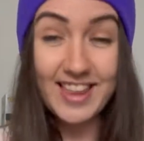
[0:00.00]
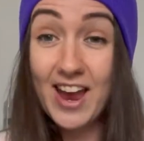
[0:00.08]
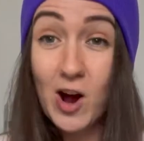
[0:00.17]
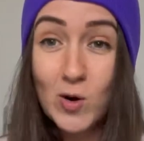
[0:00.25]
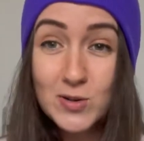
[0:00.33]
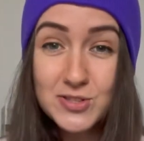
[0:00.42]

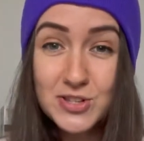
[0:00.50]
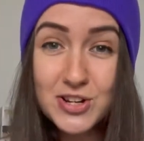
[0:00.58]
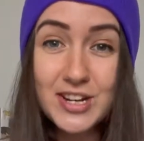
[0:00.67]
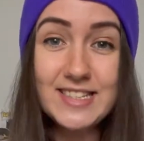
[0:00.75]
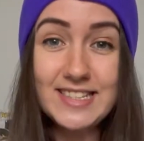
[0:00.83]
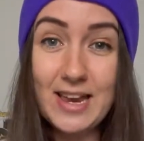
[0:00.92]
They
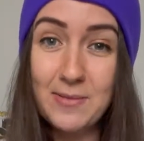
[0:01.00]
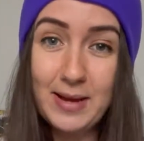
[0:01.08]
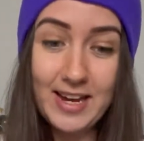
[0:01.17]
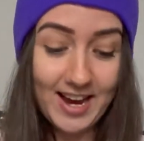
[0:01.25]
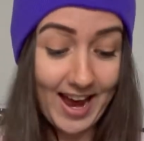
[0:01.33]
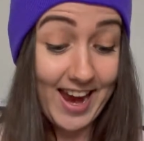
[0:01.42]
also sent
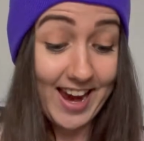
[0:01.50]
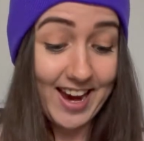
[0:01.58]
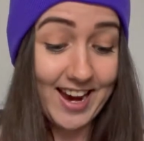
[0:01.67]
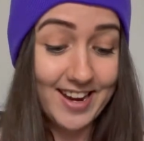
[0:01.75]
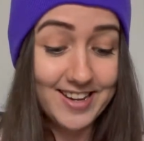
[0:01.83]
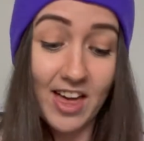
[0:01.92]
me
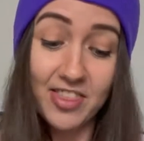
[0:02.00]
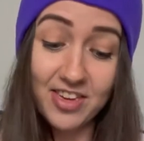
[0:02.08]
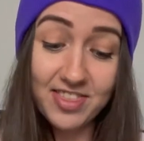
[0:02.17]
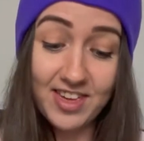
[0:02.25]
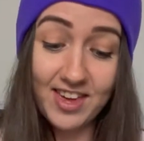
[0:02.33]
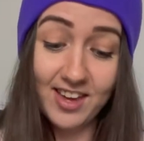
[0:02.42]
a, another
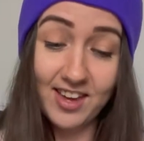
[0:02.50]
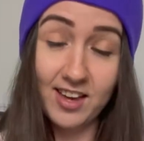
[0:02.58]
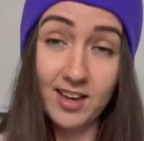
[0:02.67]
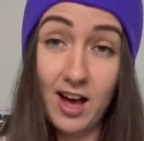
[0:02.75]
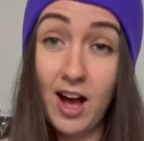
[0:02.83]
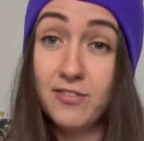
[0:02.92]

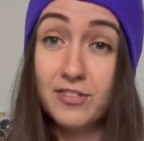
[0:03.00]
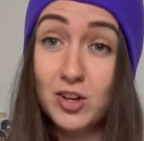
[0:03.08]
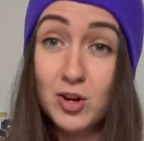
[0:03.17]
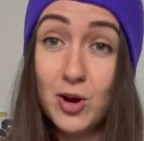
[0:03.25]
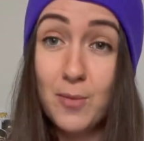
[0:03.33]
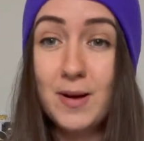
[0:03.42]
thing a
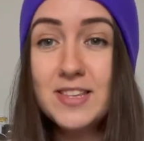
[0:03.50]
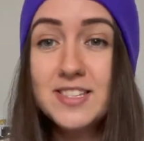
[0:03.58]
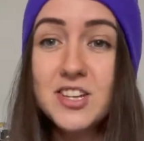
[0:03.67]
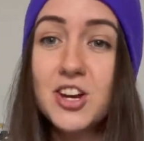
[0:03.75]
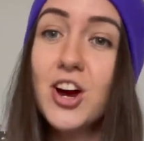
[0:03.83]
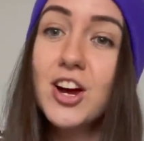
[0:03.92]
few
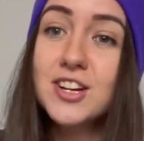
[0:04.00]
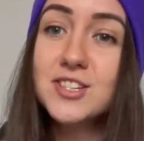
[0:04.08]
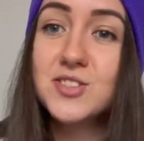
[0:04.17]
months ago.